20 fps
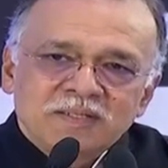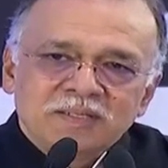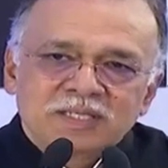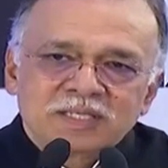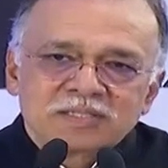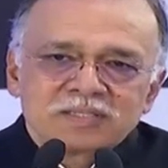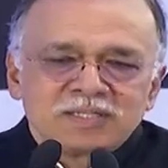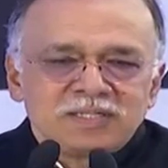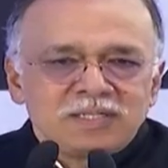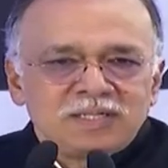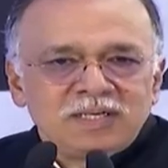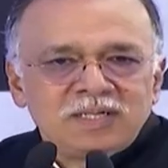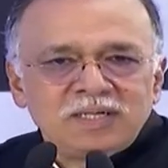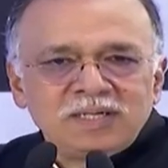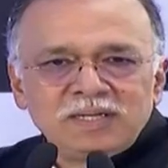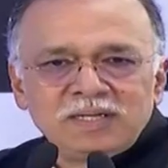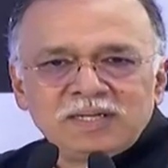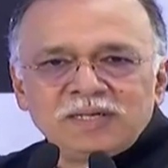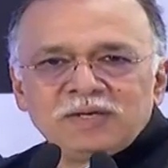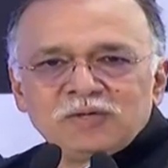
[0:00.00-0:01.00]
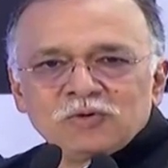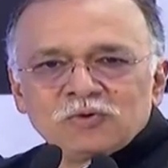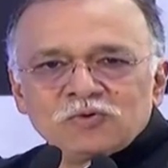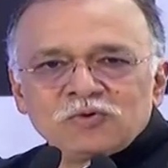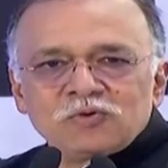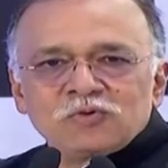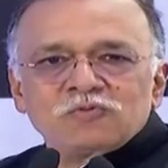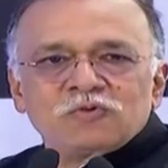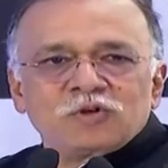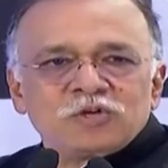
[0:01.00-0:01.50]
doesn't lead you
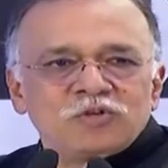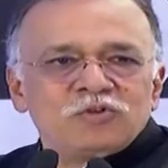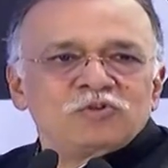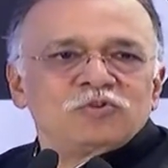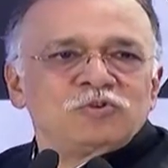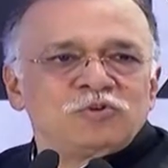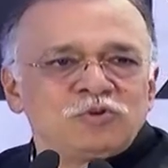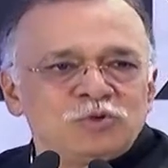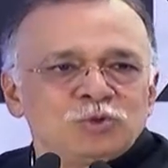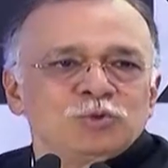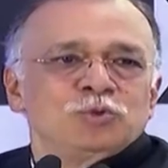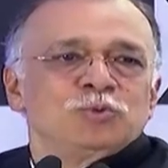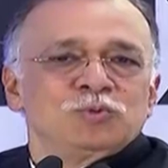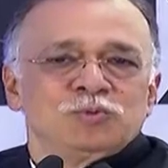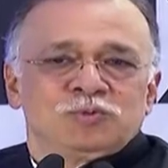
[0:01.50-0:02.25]
to what you do.